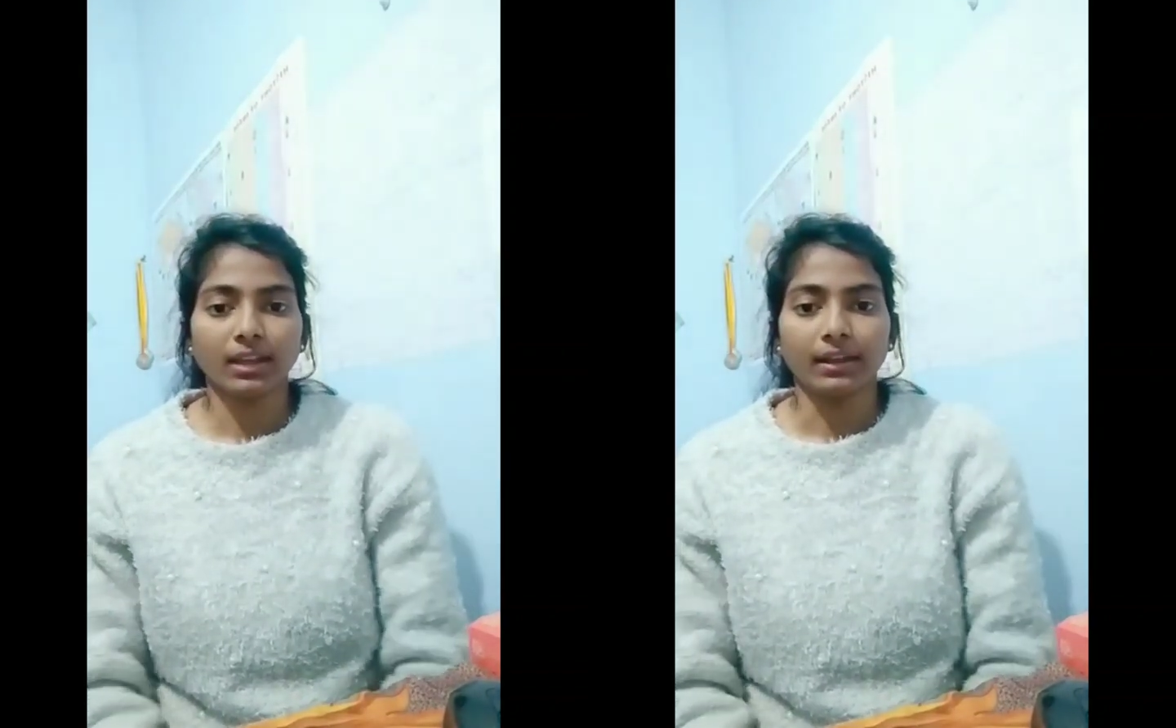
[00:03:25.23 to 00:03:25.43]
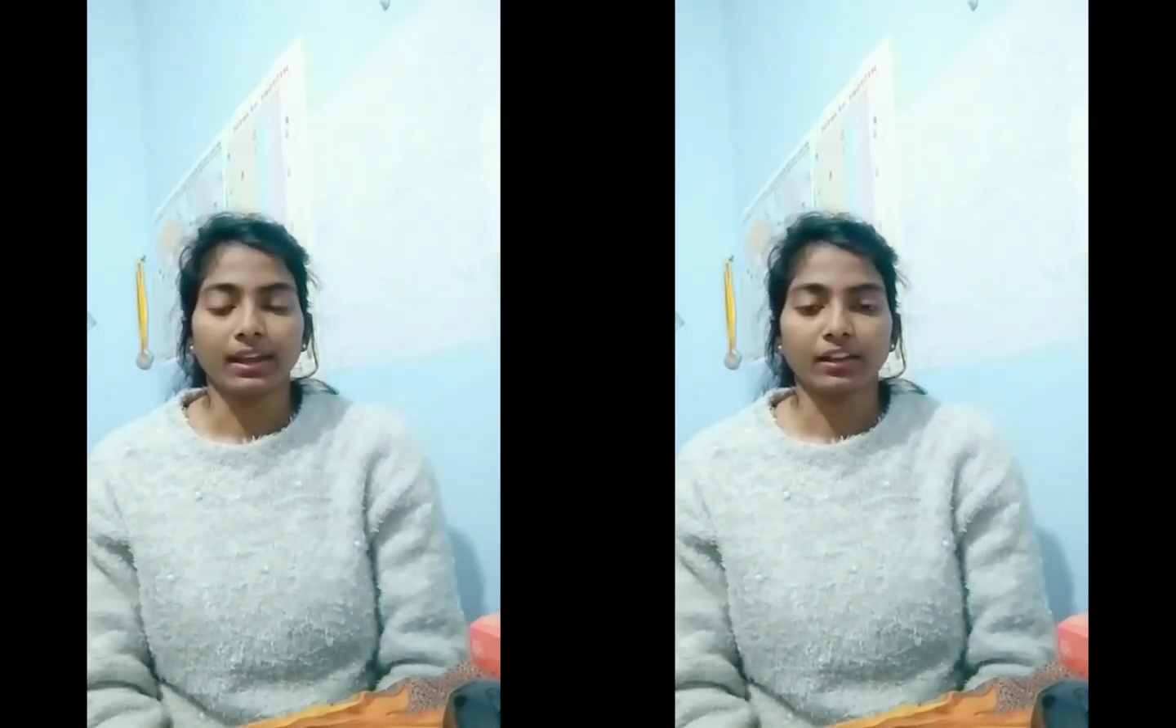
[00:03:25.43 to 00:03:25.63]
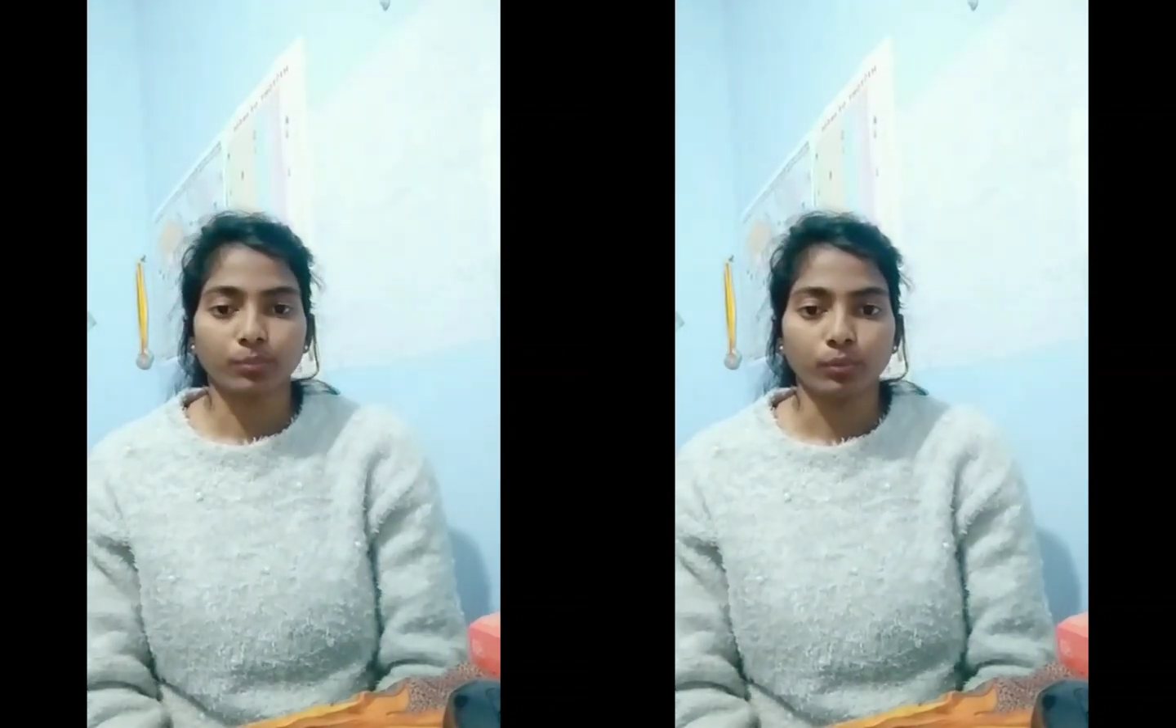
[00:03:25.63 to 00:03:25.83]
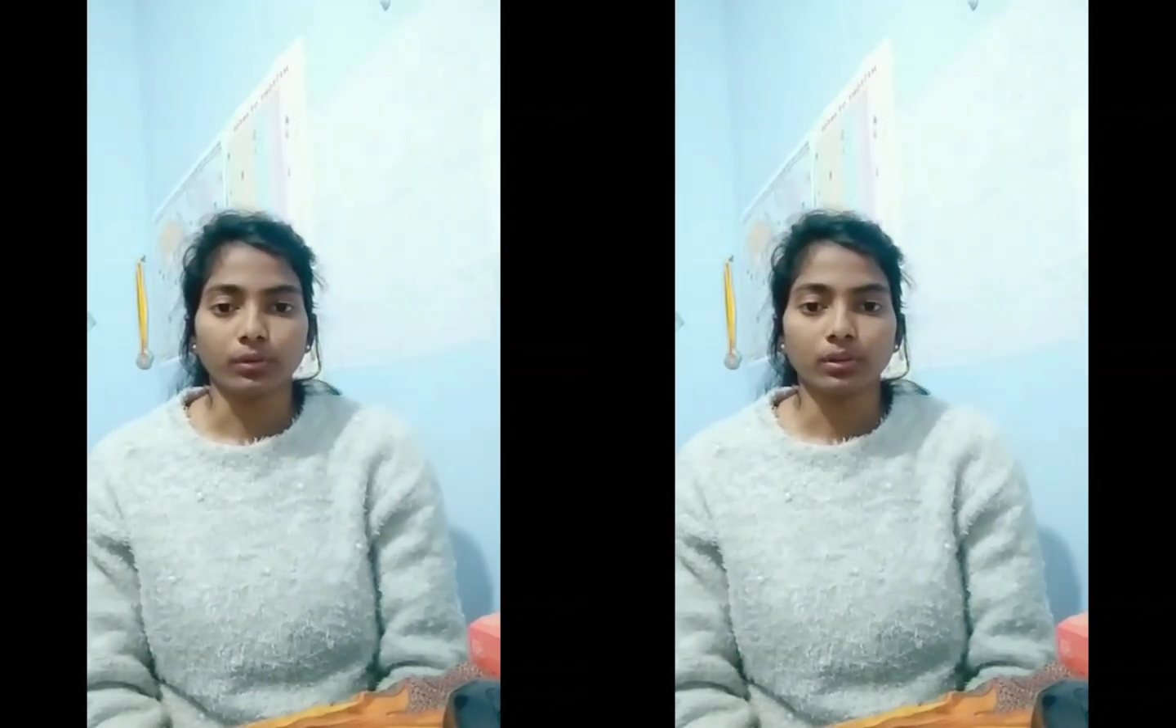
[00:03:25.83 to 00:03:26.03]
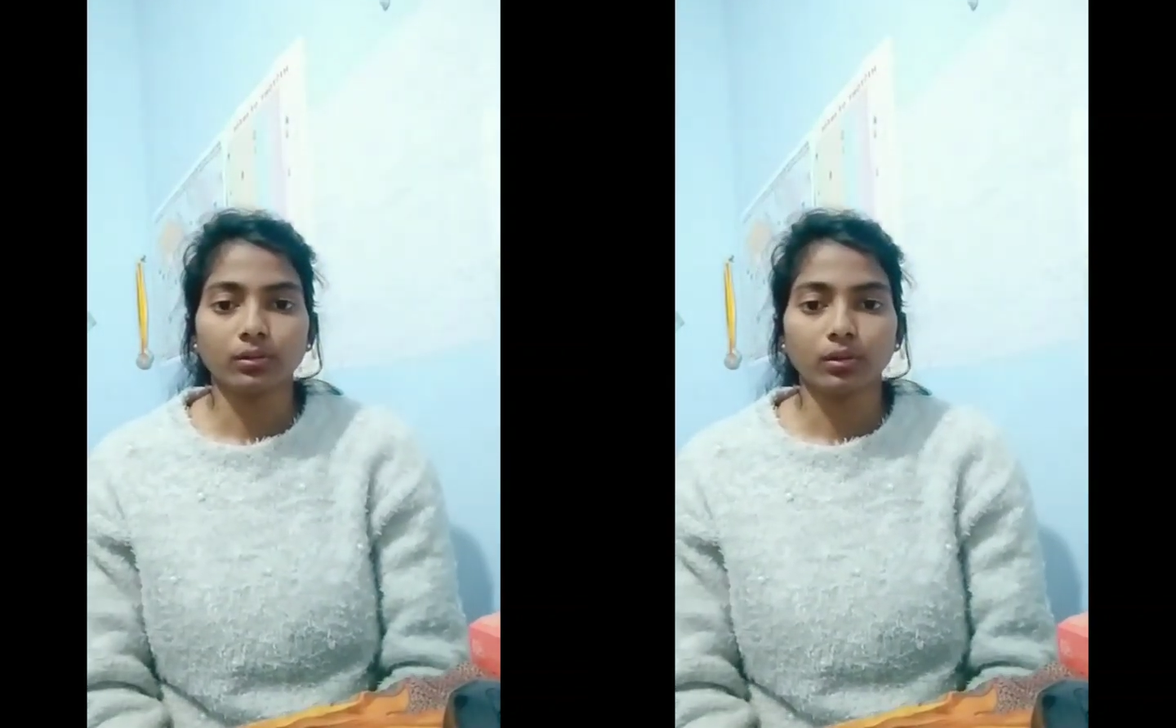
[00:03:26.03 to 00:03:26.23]
and
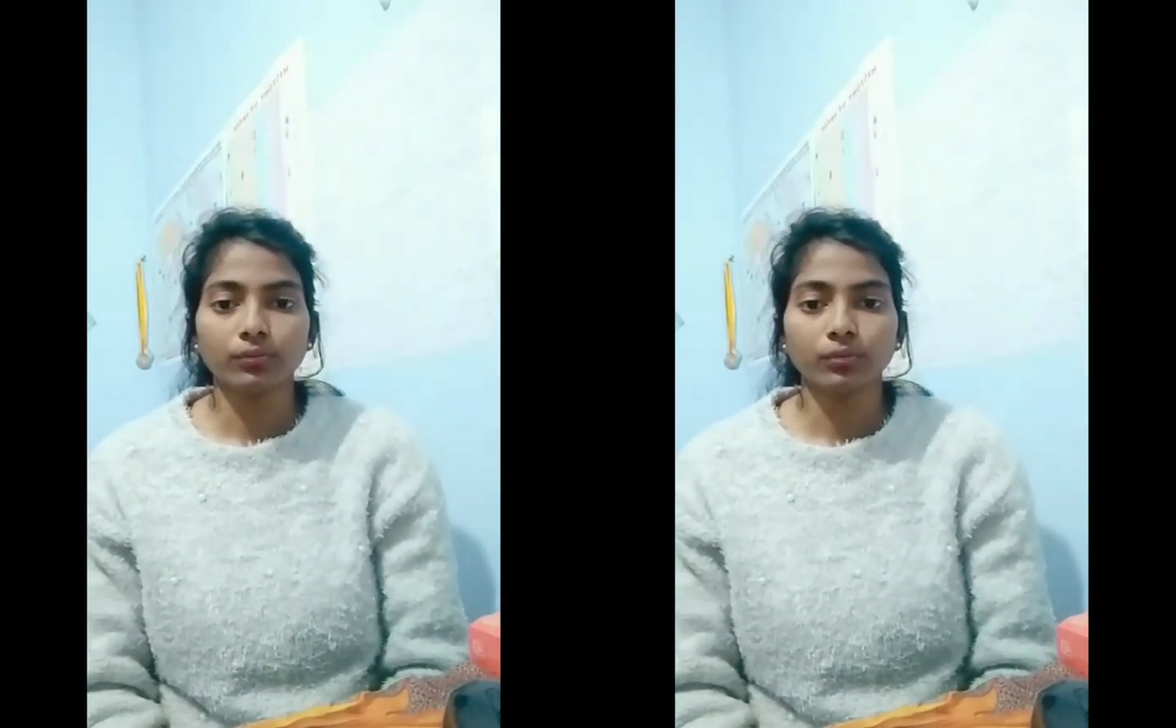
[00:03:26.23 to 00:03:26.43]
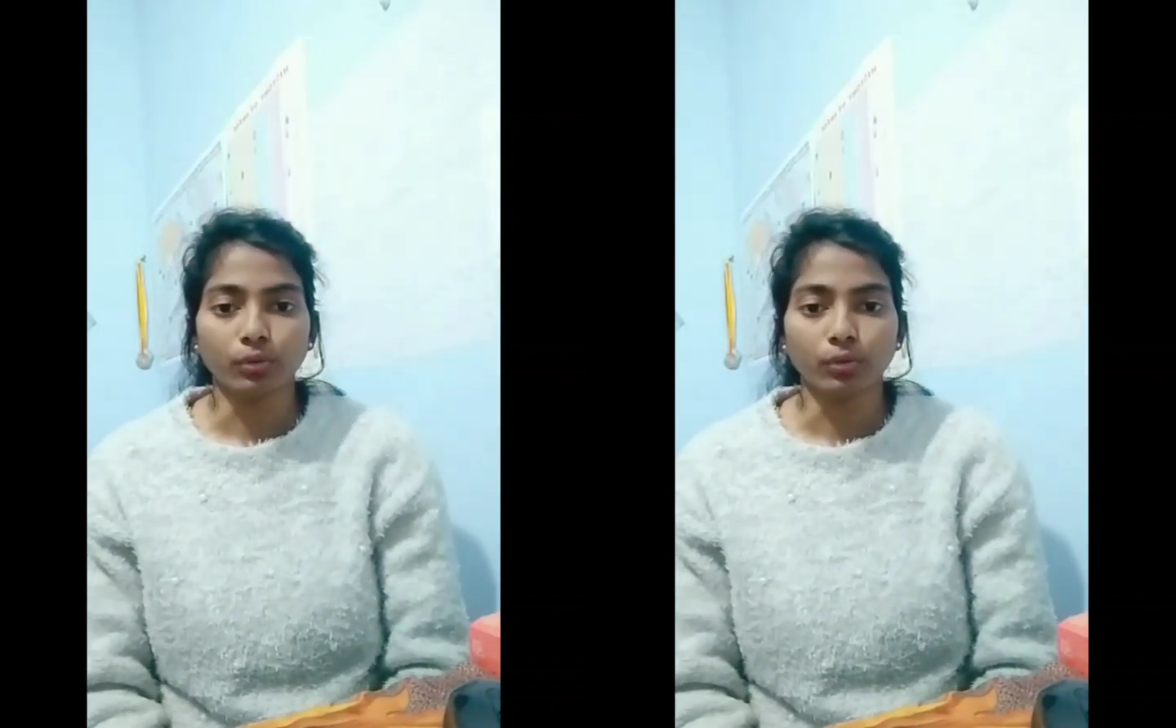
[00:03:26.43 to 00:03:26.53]
exporter of